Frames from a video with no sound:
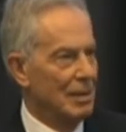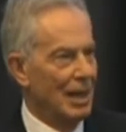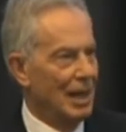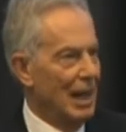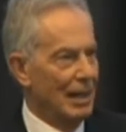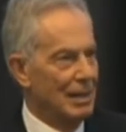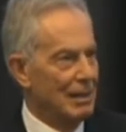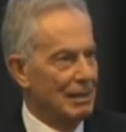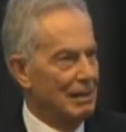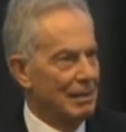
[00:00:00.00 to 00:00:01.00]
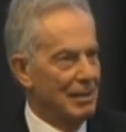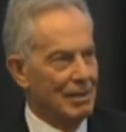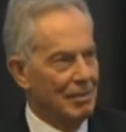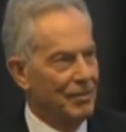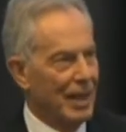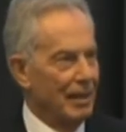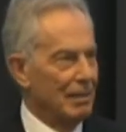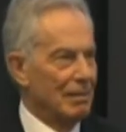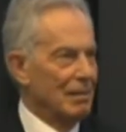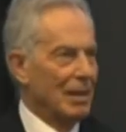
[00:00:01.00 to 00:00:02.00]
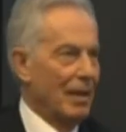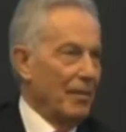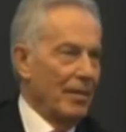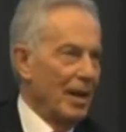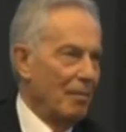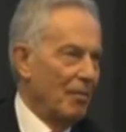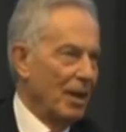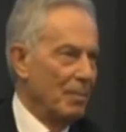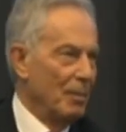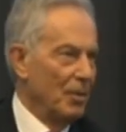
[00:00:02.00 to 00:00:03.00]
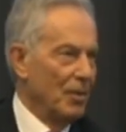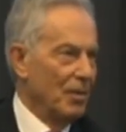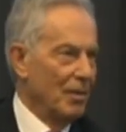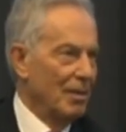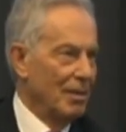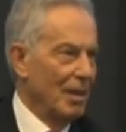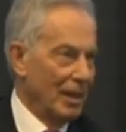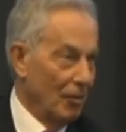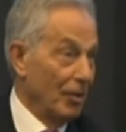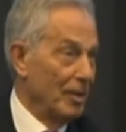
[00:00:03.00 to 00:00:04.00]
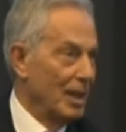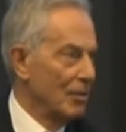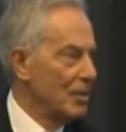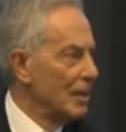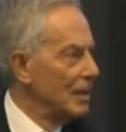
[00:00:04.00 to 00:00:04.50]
and that is, just forget it. And I'm afraid people just had a lot of doubts.